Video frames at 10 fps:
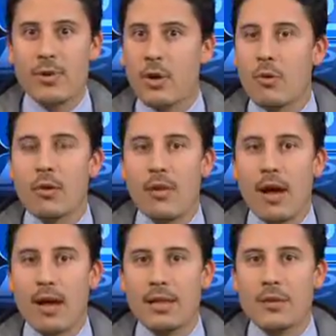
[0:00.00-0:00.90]
You want to go
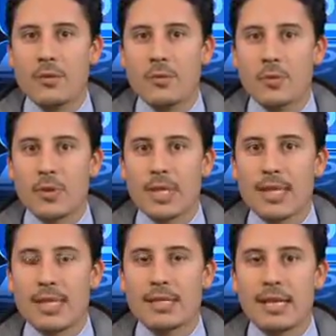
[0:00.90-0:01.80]
online,
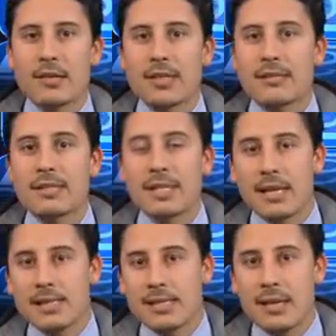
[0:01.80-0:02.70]
usually the Secretary of
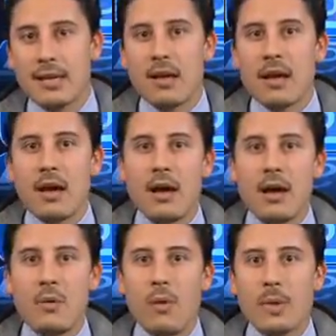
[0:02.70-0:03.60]
State's
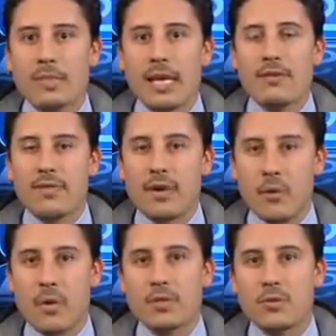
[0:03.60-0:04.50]
website, if
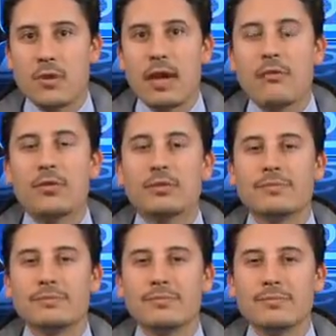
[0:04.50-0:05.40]
they're the ones who
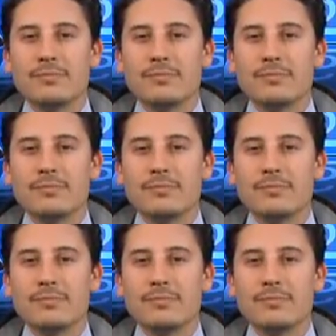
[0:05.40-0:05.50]
govern